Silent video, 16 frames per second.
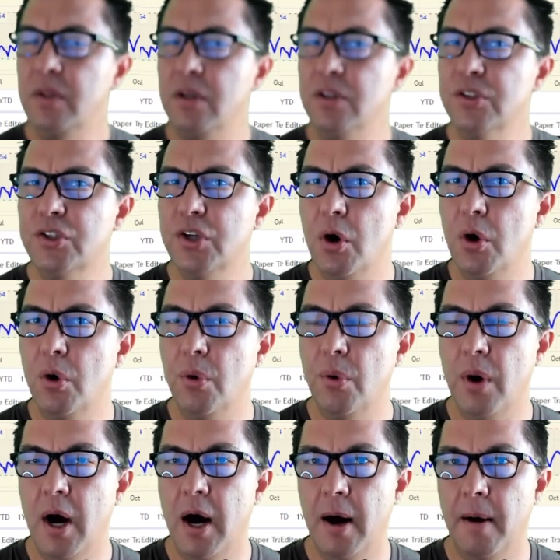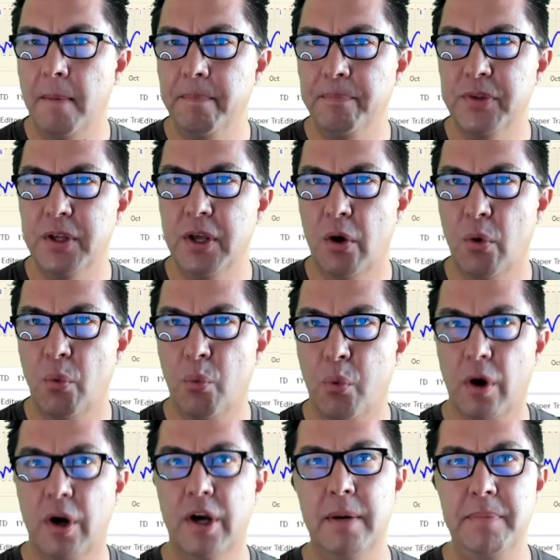So
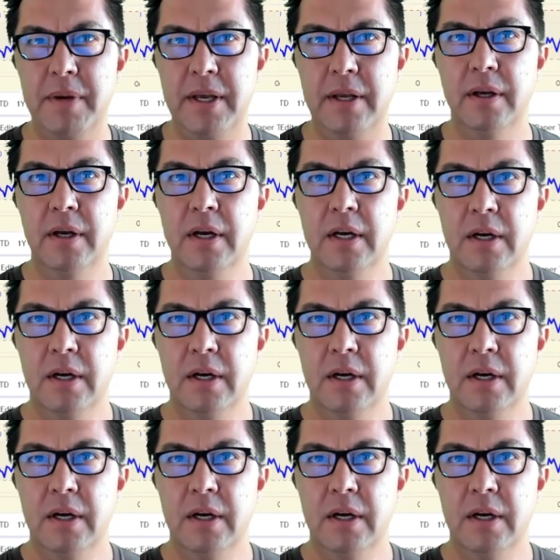we're going to be